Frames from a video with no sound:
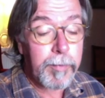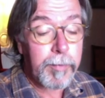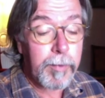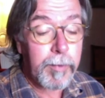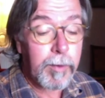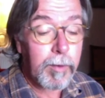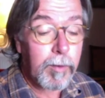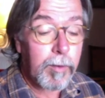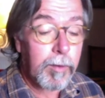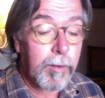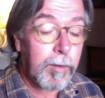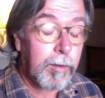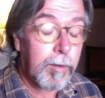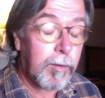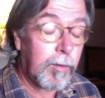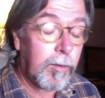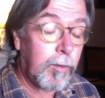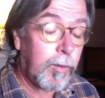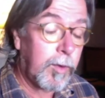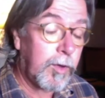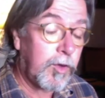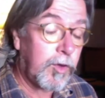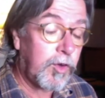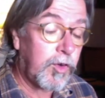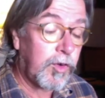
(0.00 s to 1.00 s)

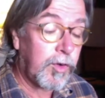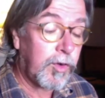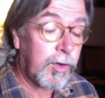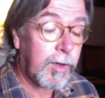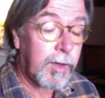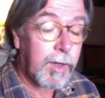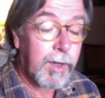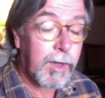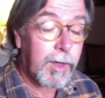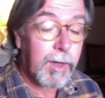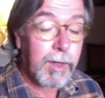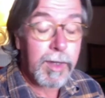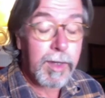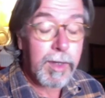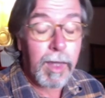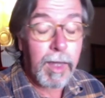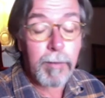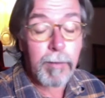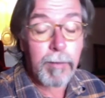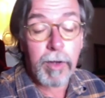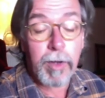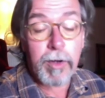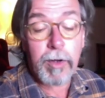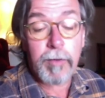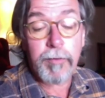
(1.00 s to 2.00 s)
which came
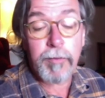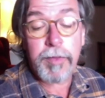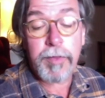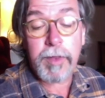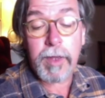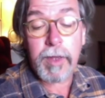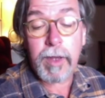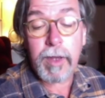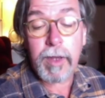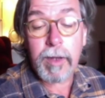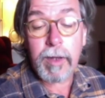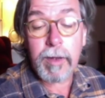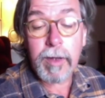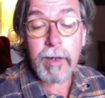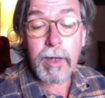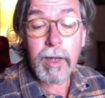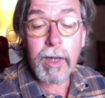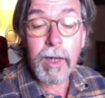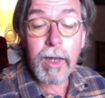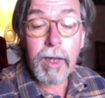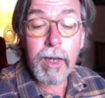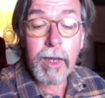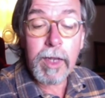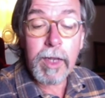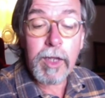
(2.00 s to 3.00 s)
out of the
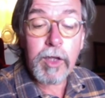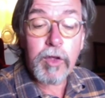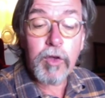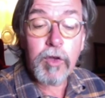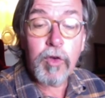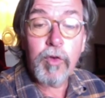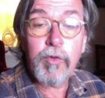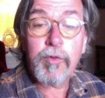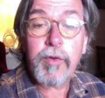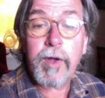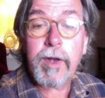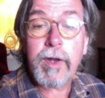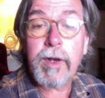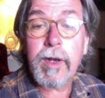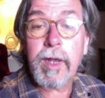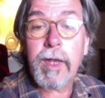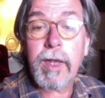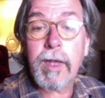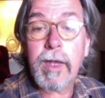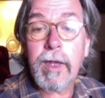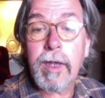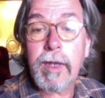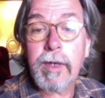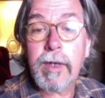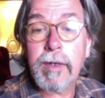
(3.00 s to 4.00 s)
EU
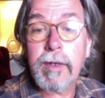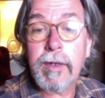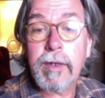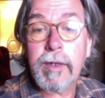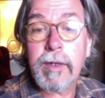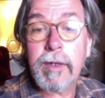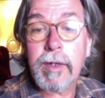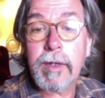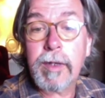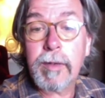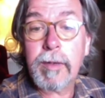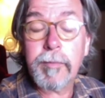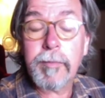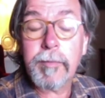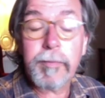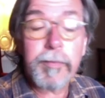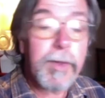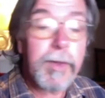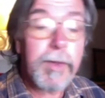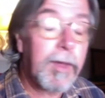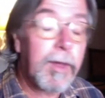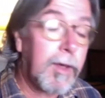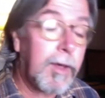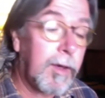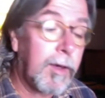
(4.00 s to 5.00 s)
funding and
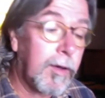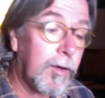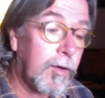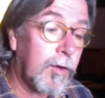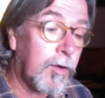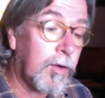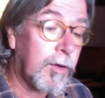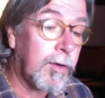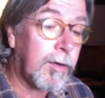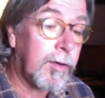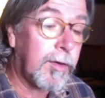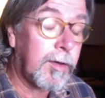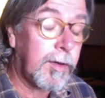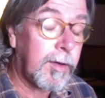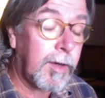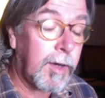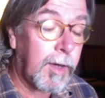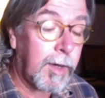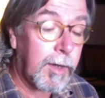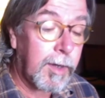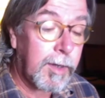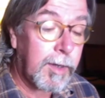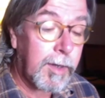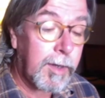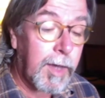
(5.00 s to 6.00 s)
got
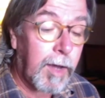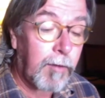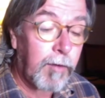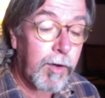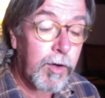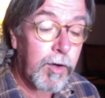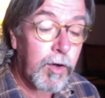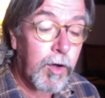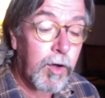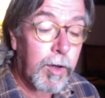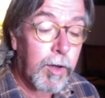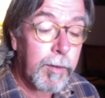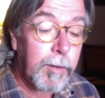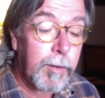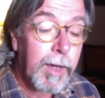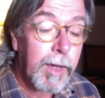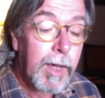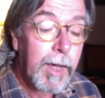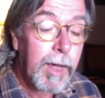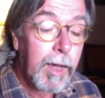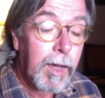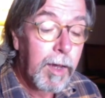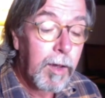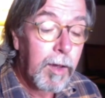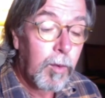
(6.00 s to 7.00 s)
carried on,
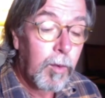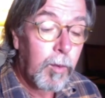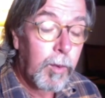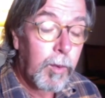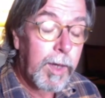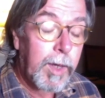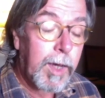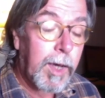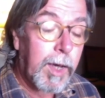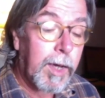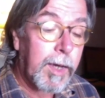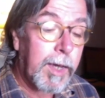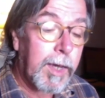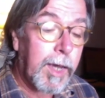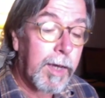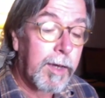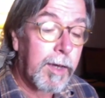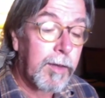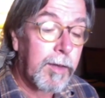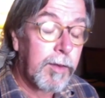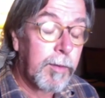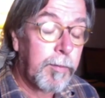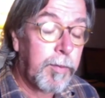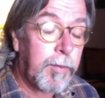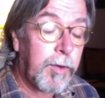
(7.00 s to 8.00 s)
we are getting
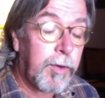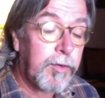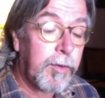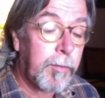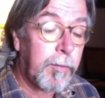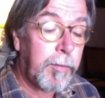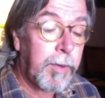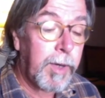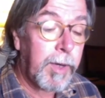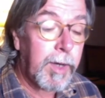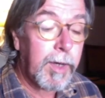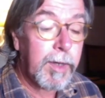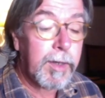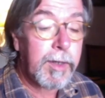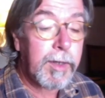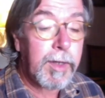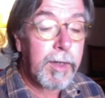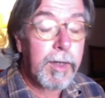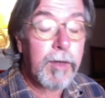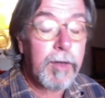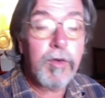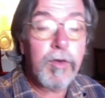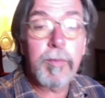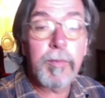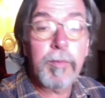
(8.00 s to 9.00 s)
the possibility
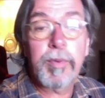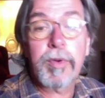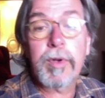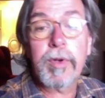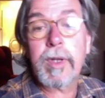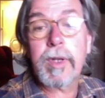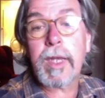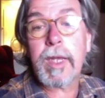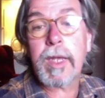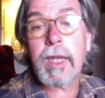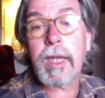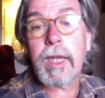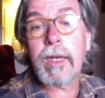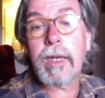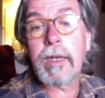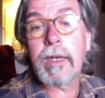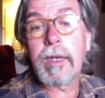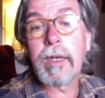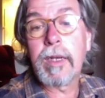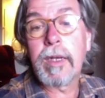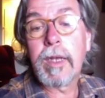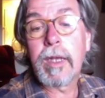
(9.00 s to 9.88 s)
to put in